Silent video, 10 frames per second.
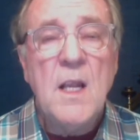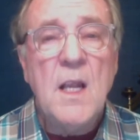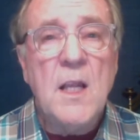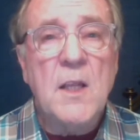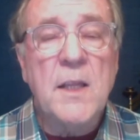
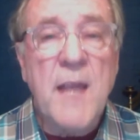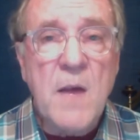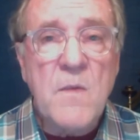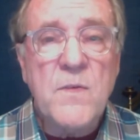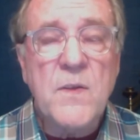
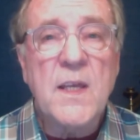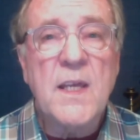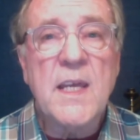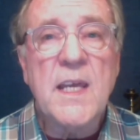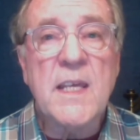Love
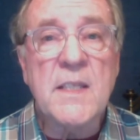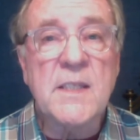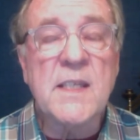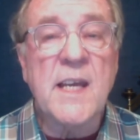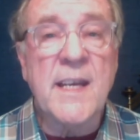
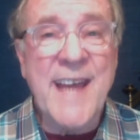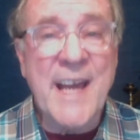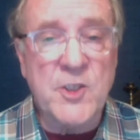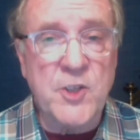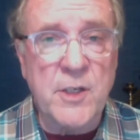is
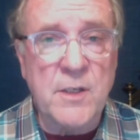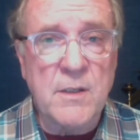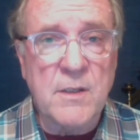connection.